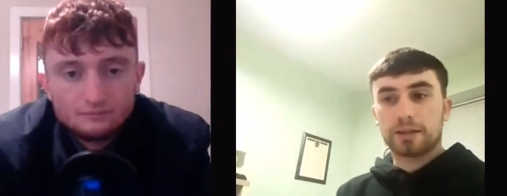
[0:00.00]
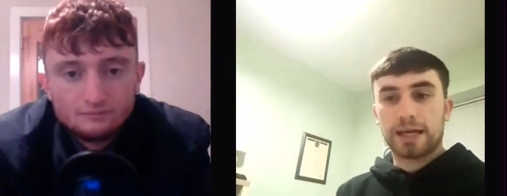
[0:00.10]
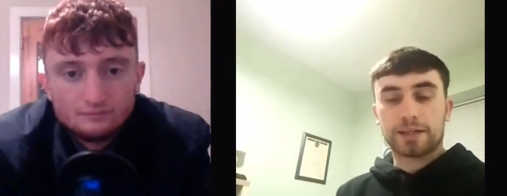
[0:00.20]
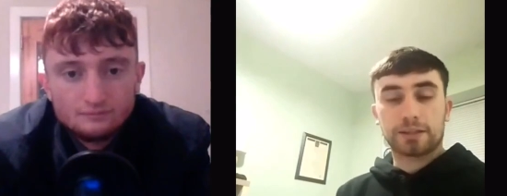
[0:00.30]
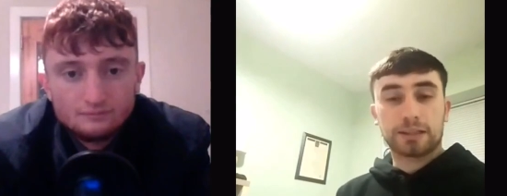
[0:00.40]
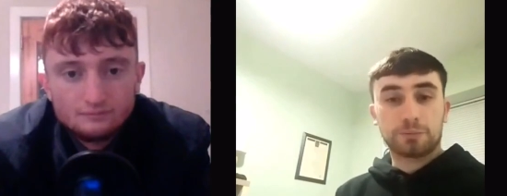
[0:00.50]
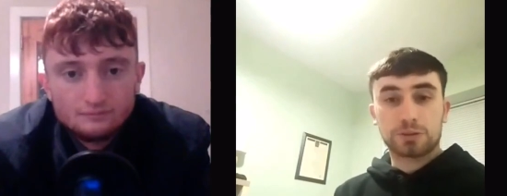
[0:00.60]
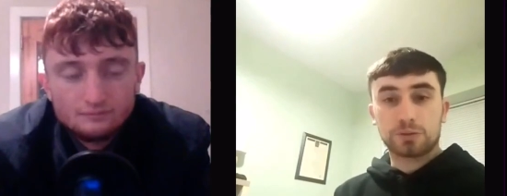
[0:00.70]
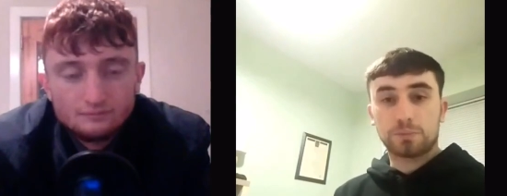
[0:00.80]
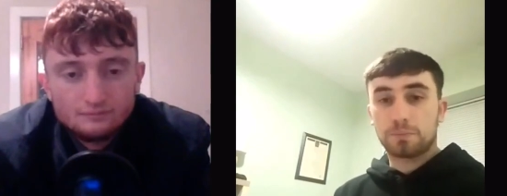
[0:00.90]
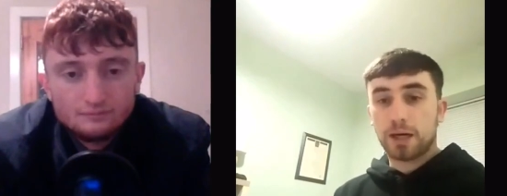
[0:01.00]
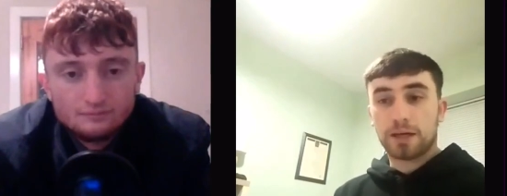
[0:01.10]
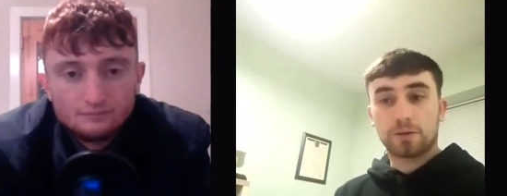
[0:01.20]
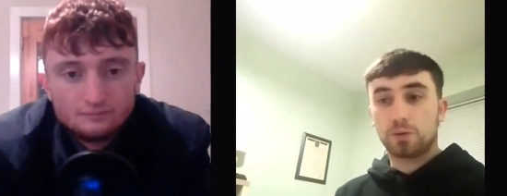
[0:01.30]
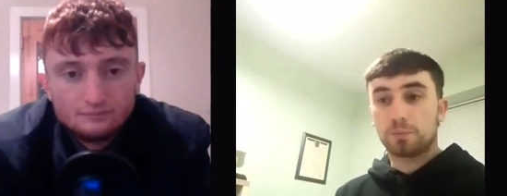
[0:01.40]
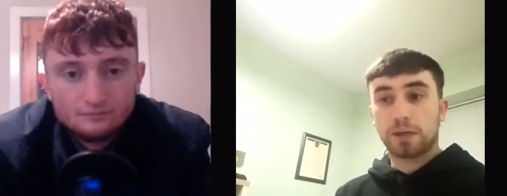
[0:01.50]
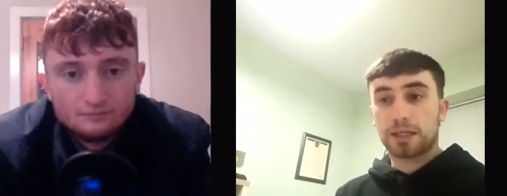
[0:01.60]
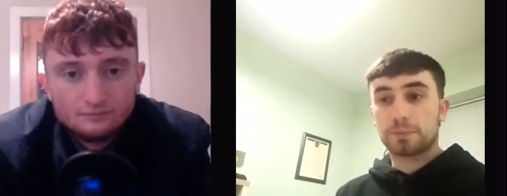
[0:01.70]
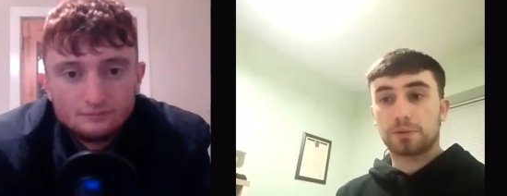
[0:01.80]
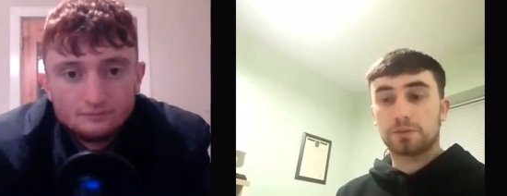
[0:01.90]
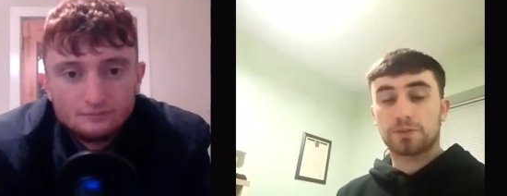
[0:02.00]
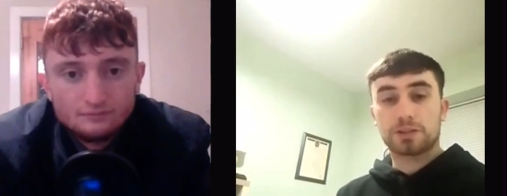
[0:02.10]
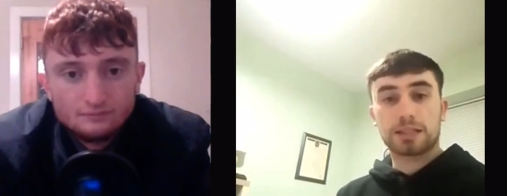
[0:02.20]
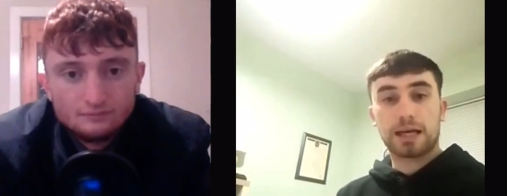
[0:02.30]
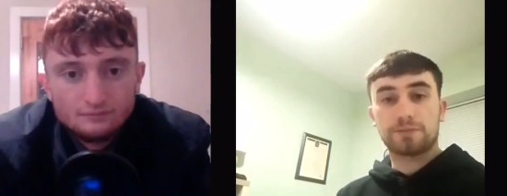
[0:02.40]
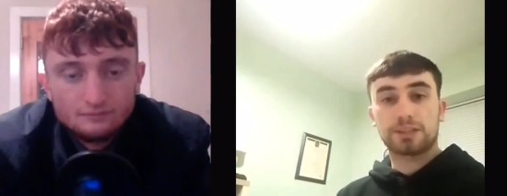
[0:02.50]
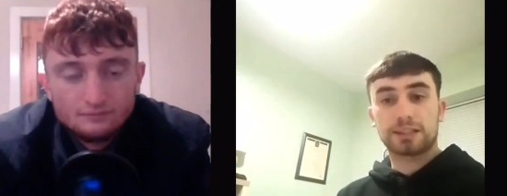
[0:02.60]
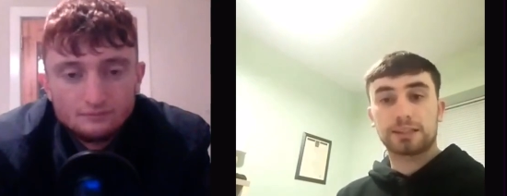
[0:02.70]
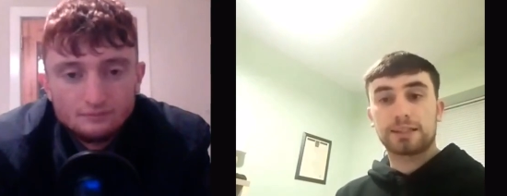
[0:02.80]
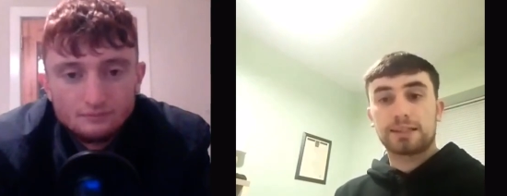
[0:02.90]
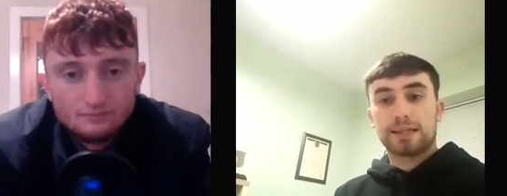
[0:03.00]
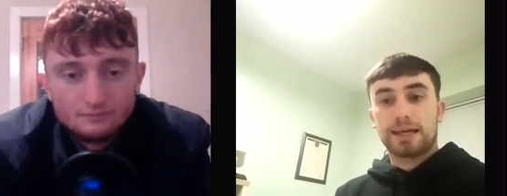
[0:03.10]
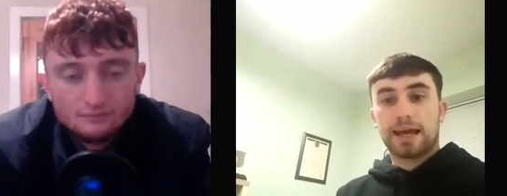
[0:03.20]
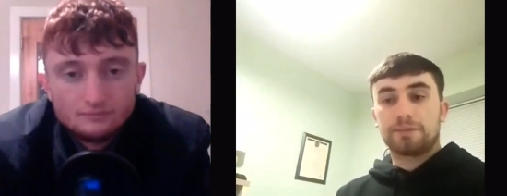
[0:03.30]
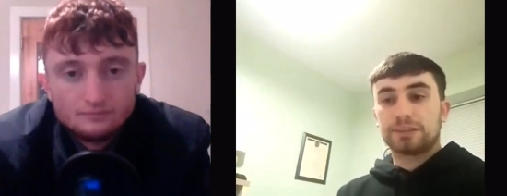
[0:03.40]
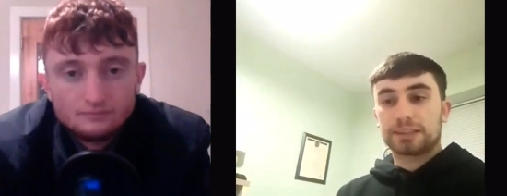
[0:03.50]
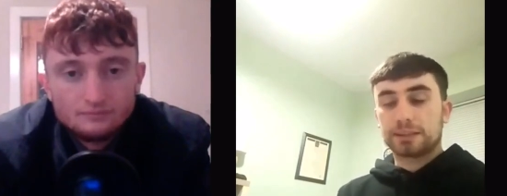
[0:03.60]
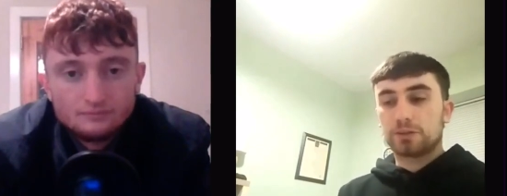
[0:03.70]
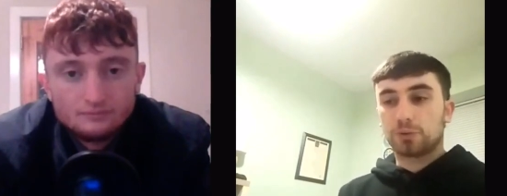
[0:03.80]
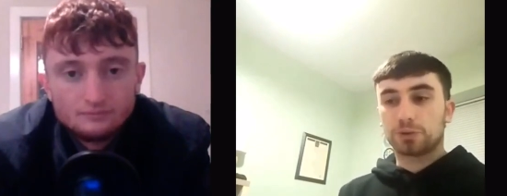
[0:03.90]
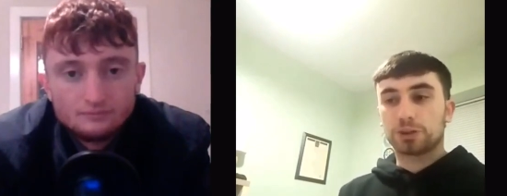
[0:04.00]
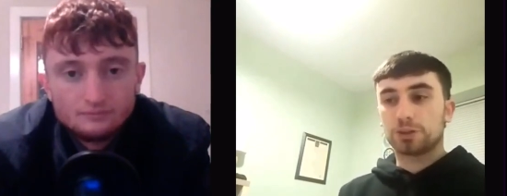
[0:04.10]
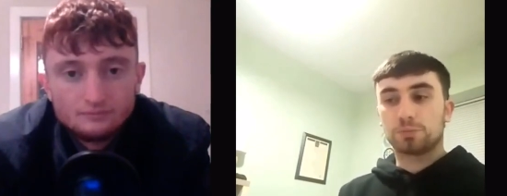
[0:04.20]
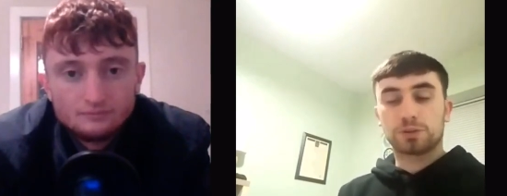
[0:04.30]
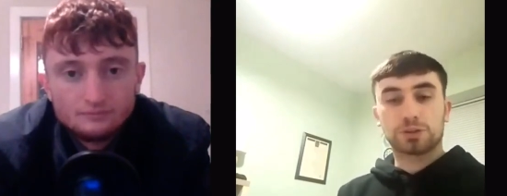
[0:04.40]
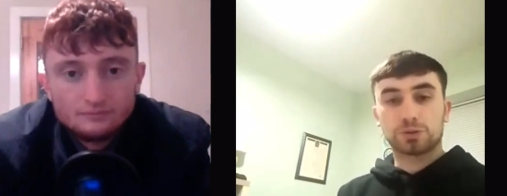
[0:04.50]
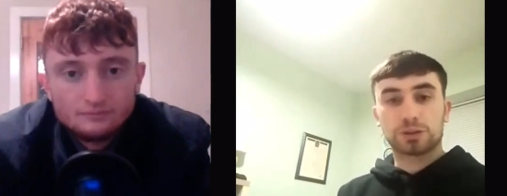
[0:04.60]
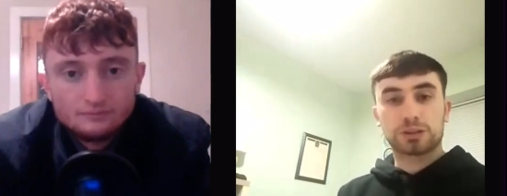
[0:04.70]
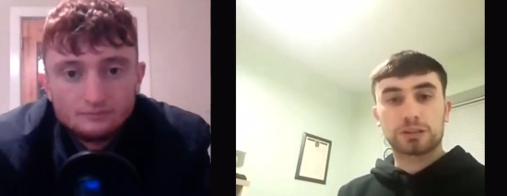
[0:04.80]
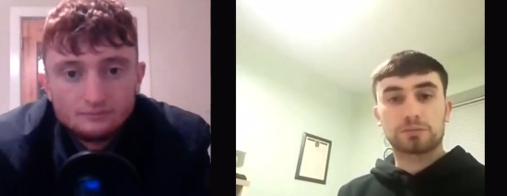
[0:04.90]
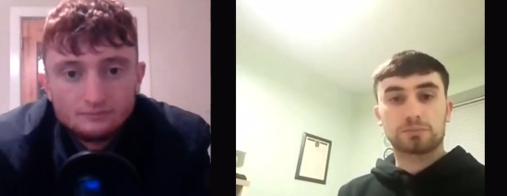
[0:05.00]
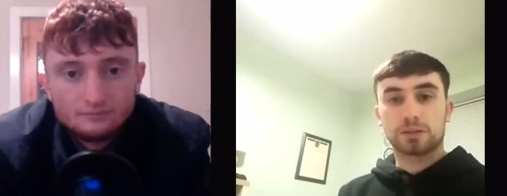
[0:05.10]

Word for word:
Speaker 1: Hegarty was unmar- unmarkable in the first half that everything he touched was just